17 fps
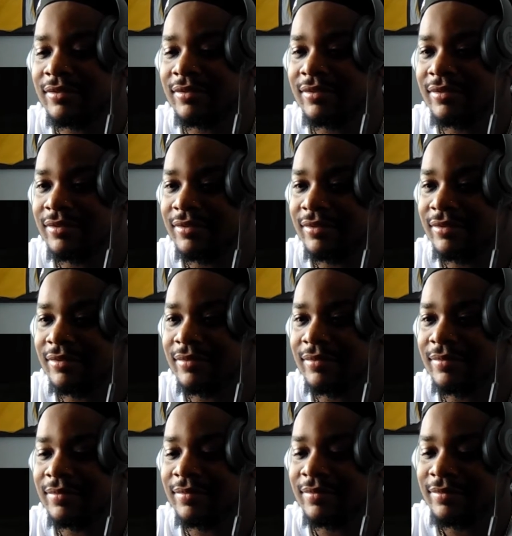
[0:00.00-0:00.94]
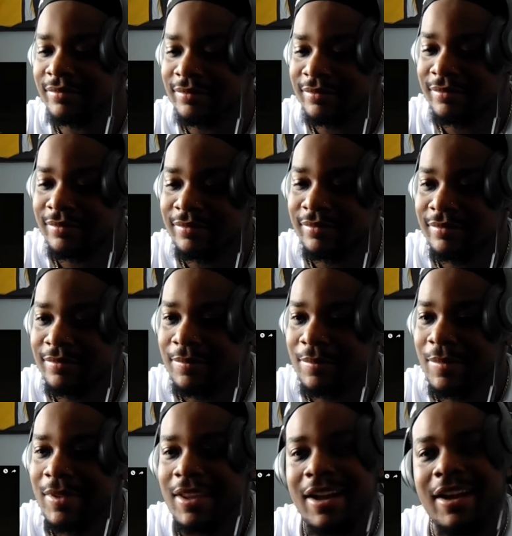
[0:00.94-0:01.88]
that.
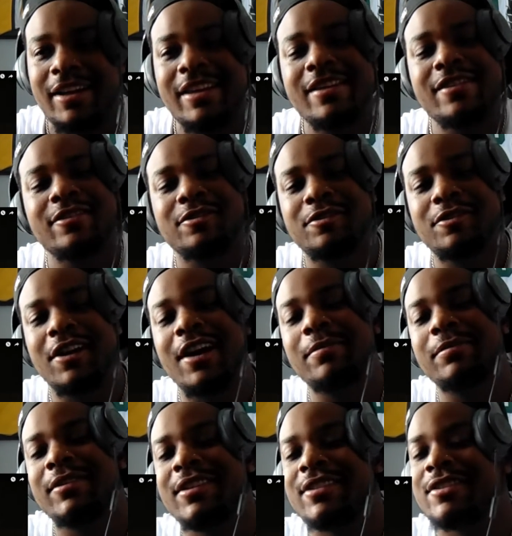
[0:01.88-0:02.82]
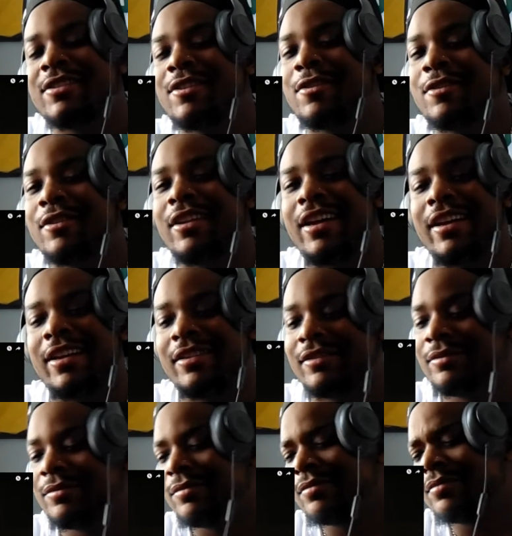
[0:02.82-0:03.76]
How he gonna drop this though? Like,
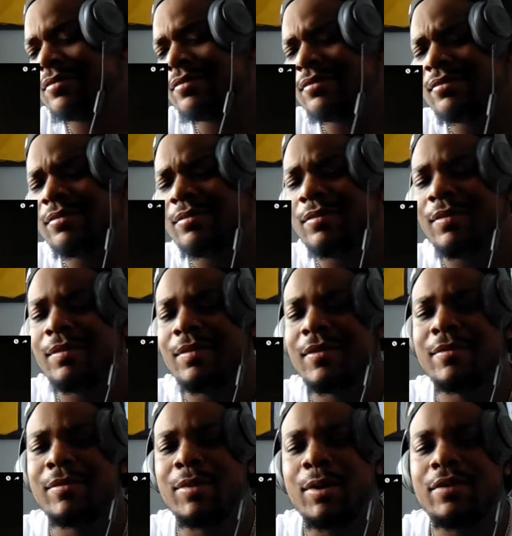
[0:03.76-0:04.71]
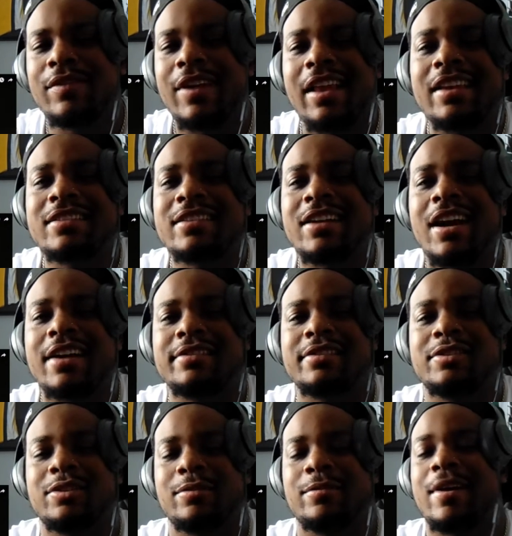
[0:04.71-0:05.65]
bro, Valentine's
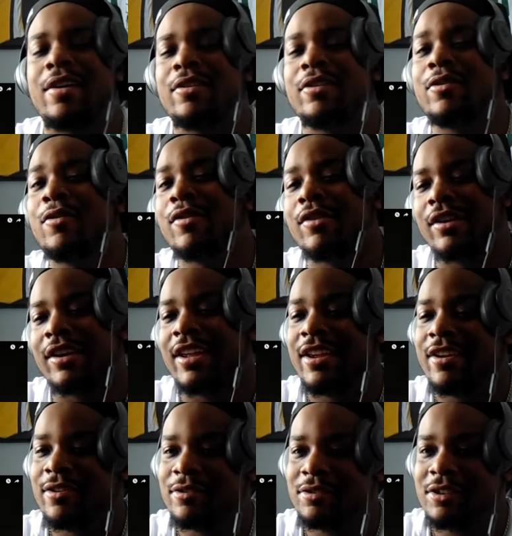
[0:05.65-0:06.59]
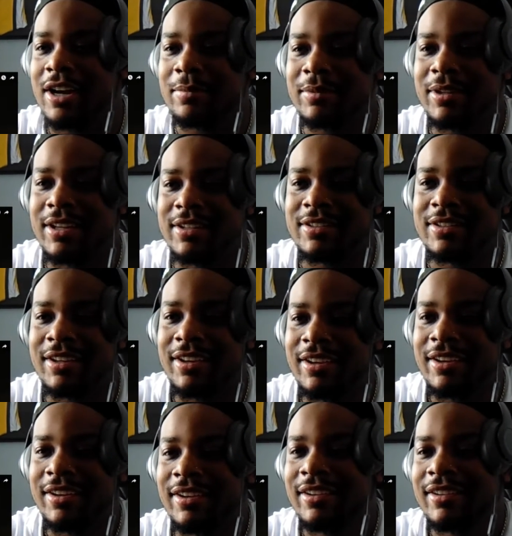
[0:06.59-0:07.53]
is around the corner. He gonna drop this.
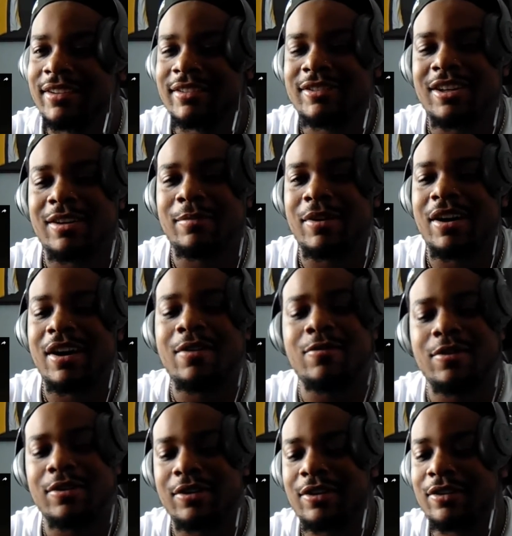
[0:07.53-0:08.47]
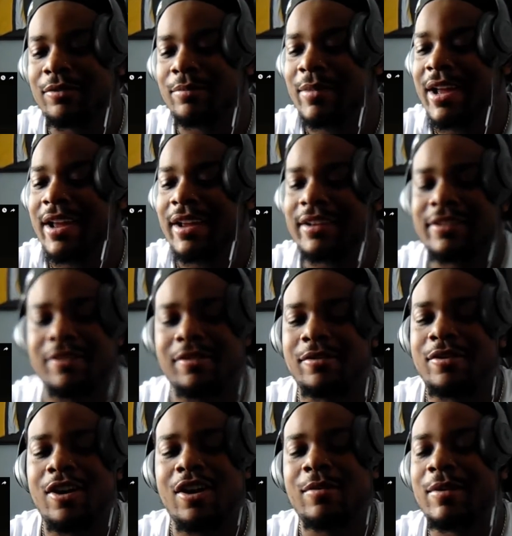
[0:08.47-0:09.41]
Talking about I won't go back. Don't
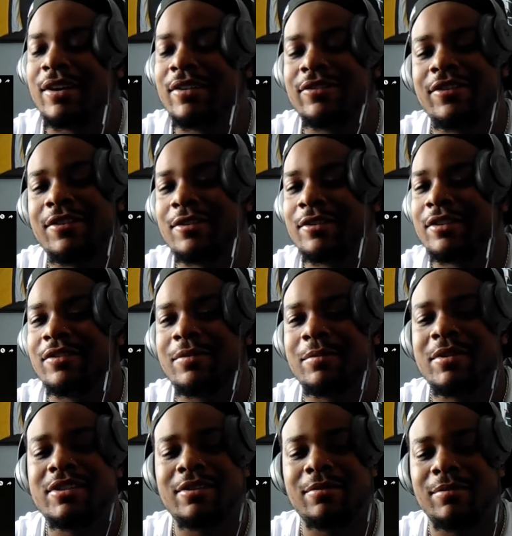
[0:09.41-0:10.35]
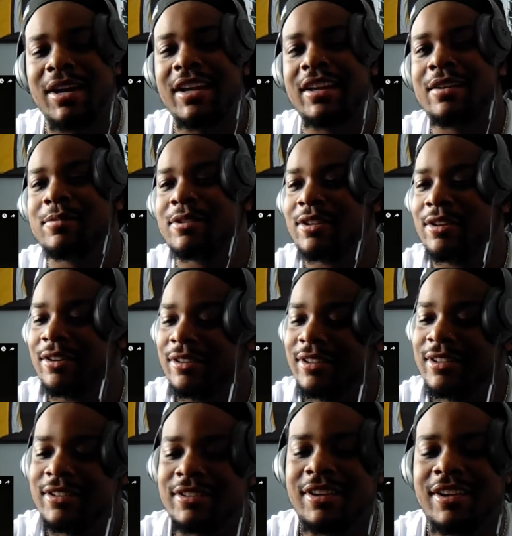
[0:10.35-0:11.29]
call my phone. You miss a breakup song.
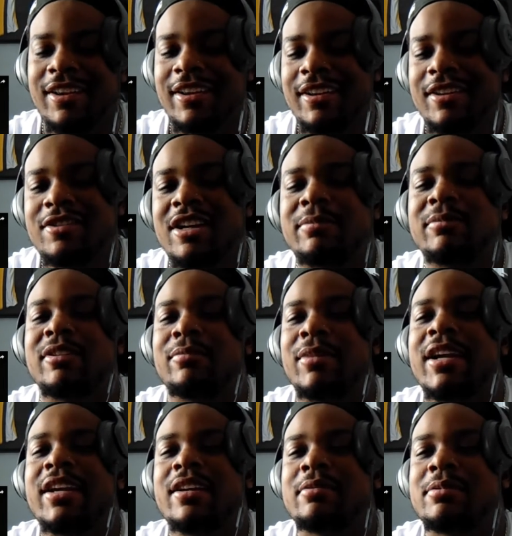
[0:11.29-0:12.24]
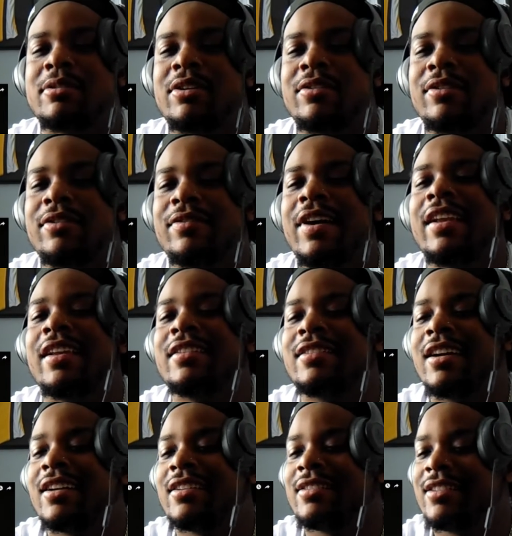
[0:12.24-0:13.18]
He, he dropped the breakup song on
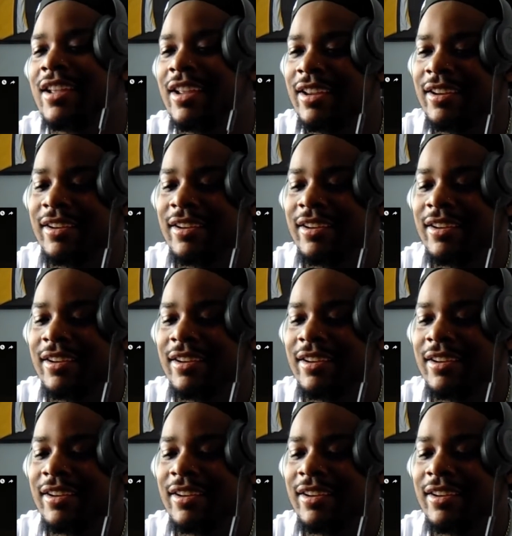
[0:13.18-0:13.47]
Valentine's Day.